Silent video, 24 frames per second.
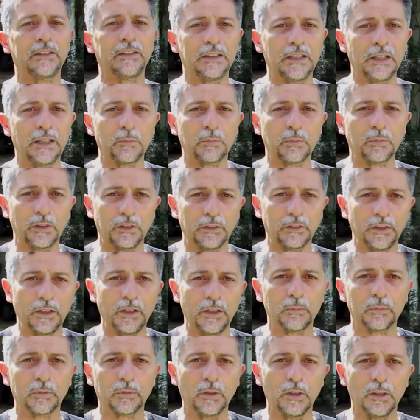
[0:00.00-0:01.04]
If you
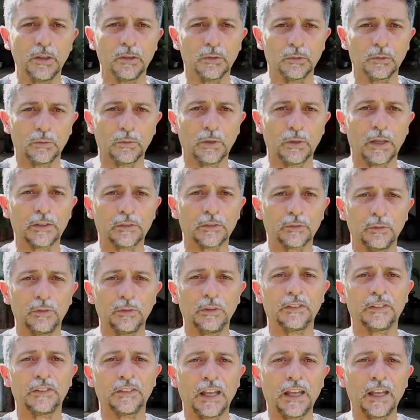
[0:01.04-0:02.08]
take LSD,
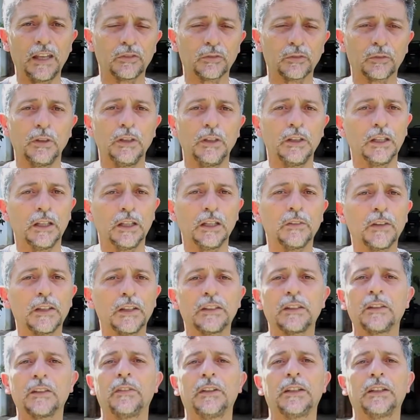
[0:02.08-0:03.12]
the lysergic
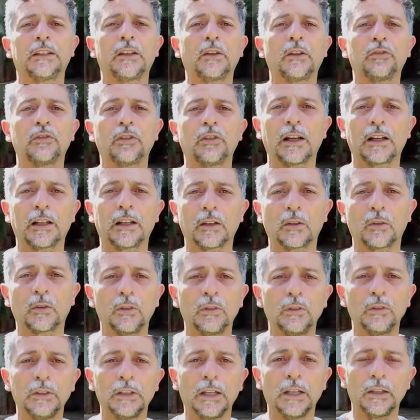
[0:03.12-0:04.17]
acid will affect your
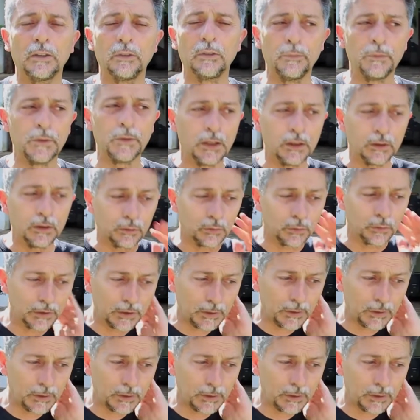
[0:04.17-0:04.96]
crown chakra.